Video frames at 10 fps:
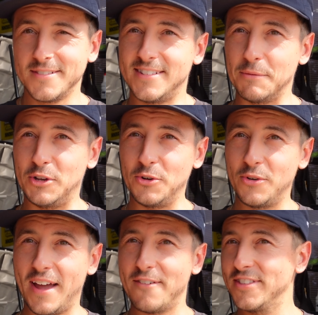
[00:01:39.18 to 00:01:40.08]
Did we do
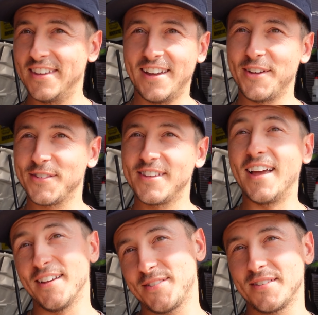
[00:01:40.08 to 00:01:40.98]
everything else?
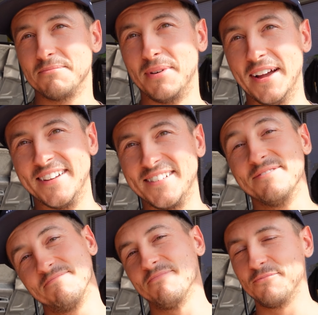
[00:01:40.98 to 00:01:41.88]
Yes, but
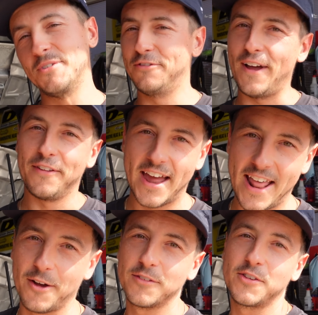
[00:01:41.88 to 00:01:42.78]
we found that
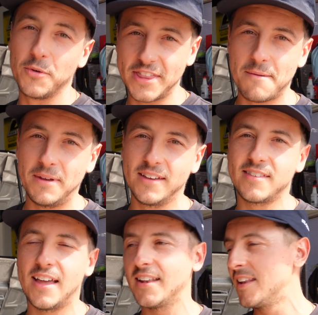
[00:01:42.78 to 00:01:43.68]
out. So with that being
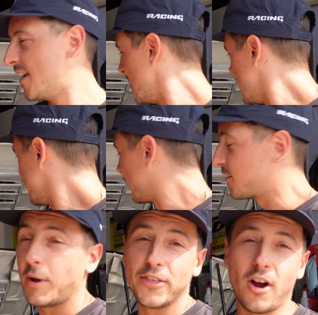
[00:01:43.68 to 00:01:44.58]
said, this
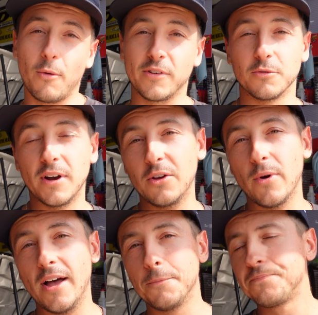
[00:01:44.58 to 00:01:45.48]
is why the car wasn't running
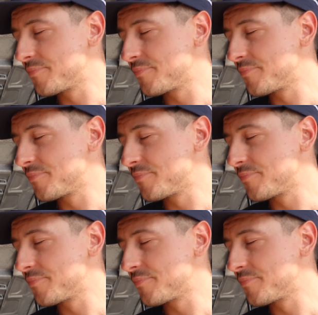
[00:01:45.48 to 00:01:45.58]
well.